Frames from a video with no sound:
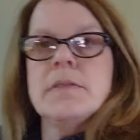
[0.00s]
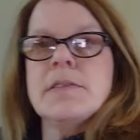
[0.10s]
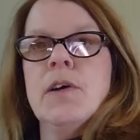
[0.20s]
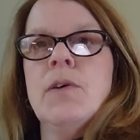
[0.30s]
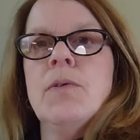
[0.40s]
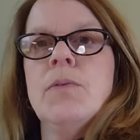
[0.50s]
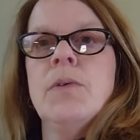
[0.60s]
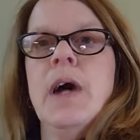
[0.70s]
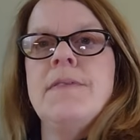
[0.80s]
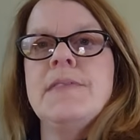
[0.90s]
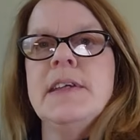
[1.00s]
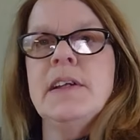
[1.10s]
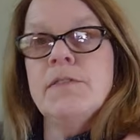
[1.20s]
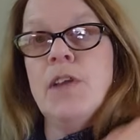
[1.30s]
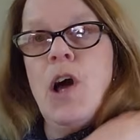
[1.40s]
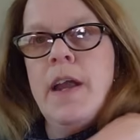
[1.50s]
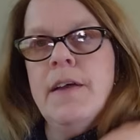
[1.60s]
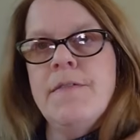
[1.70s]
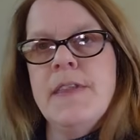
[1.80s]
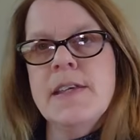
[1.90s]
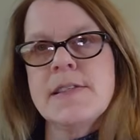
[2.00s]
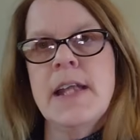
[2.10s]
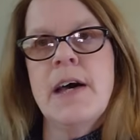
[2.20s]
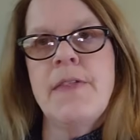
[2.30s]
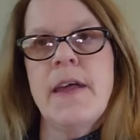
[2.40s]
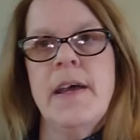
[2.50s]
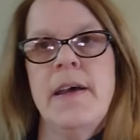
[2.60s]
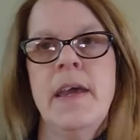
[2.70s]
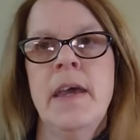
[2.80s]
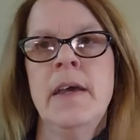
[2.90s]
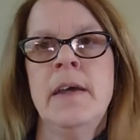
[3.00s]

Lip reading: So I've seen a lot of these now that I